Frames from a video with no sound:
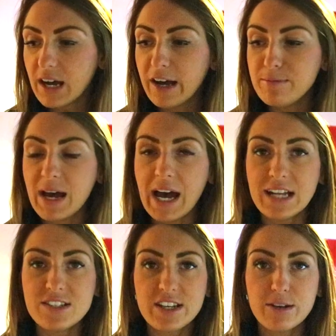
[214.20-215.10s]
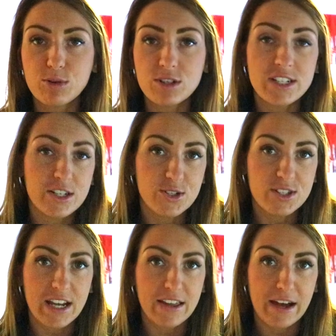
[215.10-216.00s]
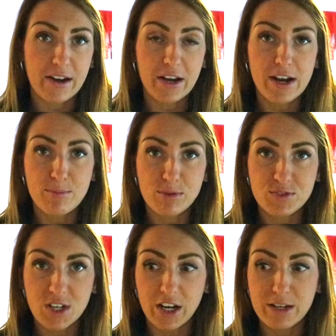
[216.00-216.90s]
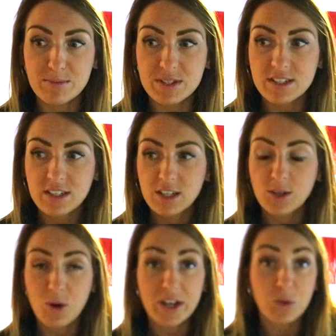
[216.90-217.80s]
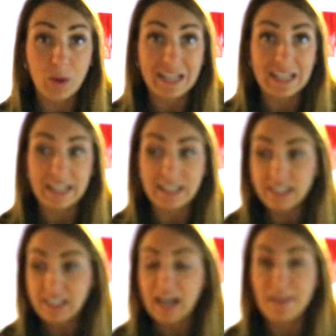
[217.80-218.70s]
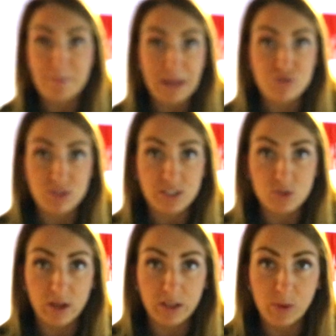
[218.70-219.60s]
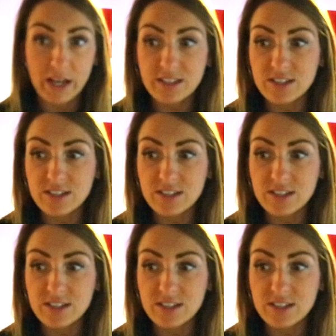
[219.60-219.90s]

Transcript: And it will continue to say that a number of times quite quickly, and the battery dies quite quick.